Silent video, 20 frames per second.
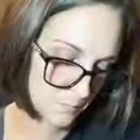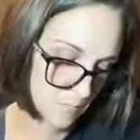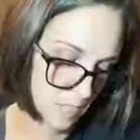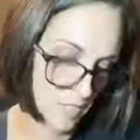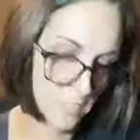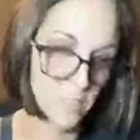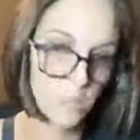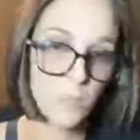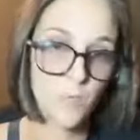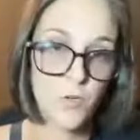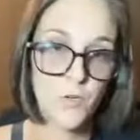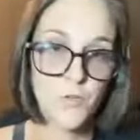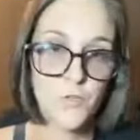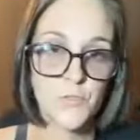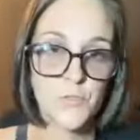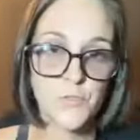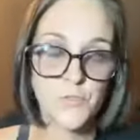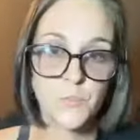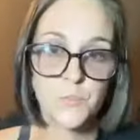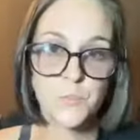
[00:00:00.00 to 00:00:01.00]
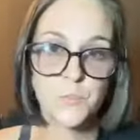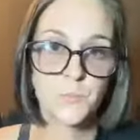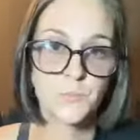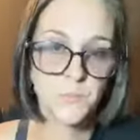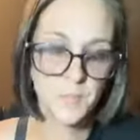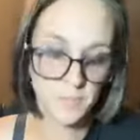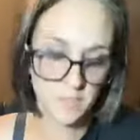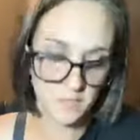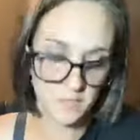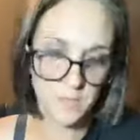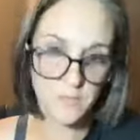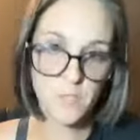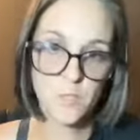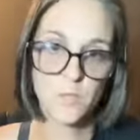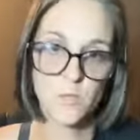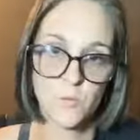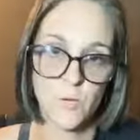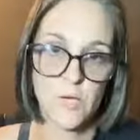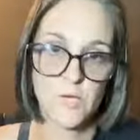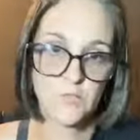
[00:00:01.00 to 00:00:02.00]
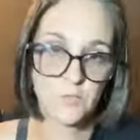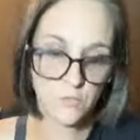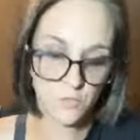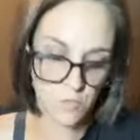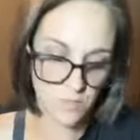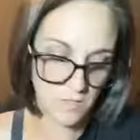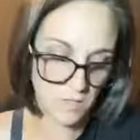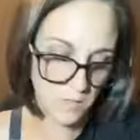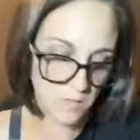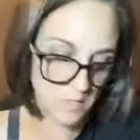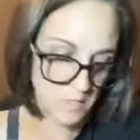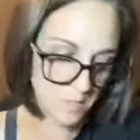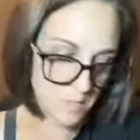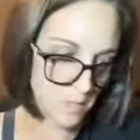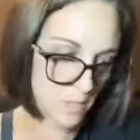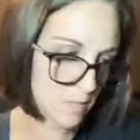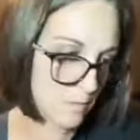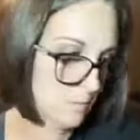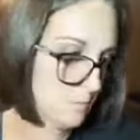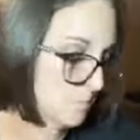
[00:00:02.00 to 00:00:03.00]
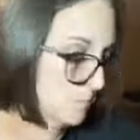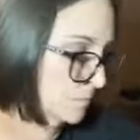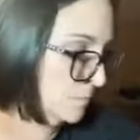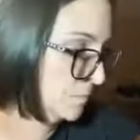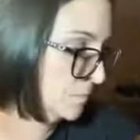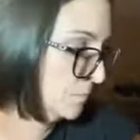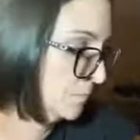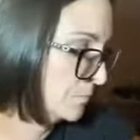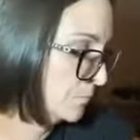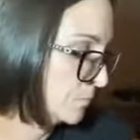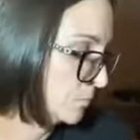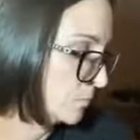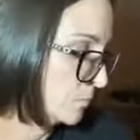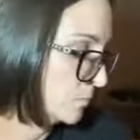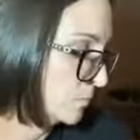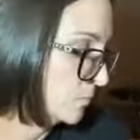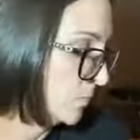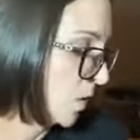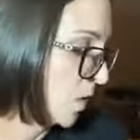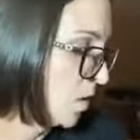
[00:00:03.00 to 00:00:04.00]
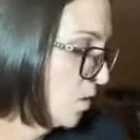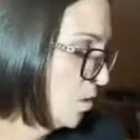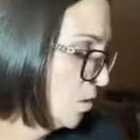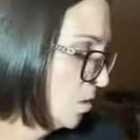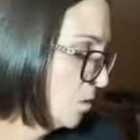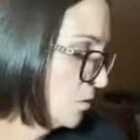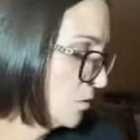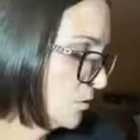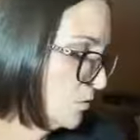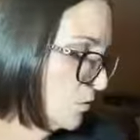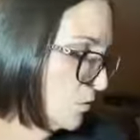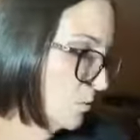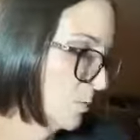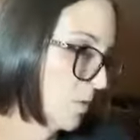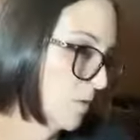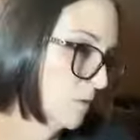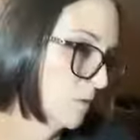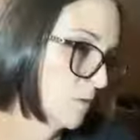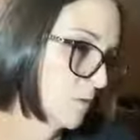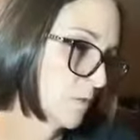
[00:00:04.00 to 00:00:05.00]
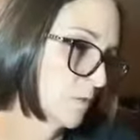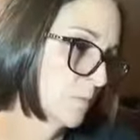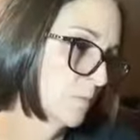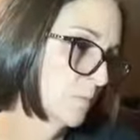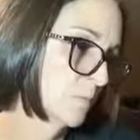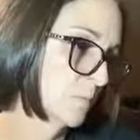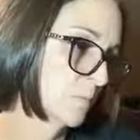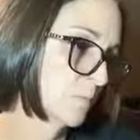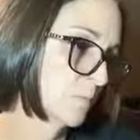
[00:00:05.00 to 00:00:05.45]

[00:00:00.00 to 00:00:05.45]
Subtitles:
I didn't want to assume and insinuate, so just give me a sec. Just hope you do.